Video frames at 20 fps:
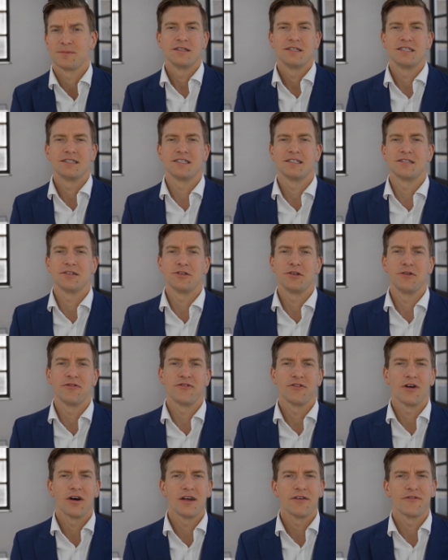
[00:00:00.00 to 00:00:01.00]
This isn't new
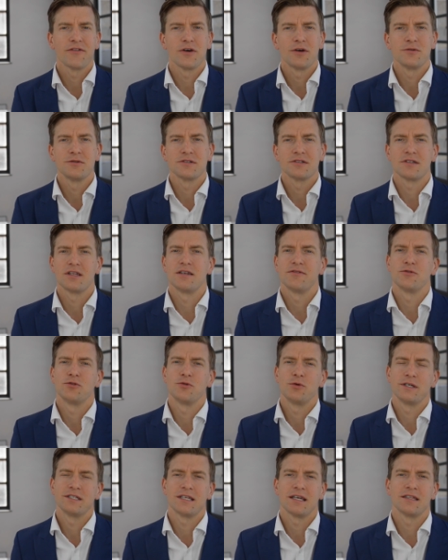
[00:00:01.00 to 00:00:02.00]
for iPhones. They've
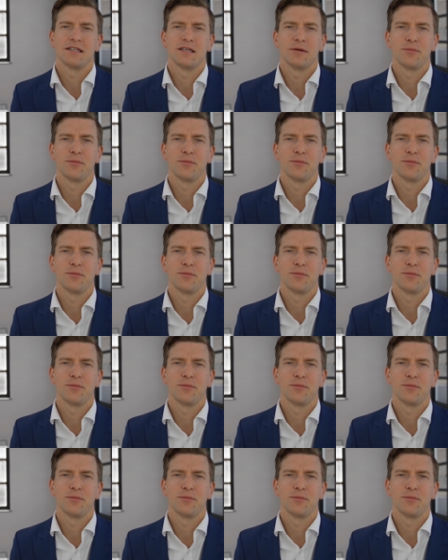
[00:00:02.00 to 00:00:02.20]
always had the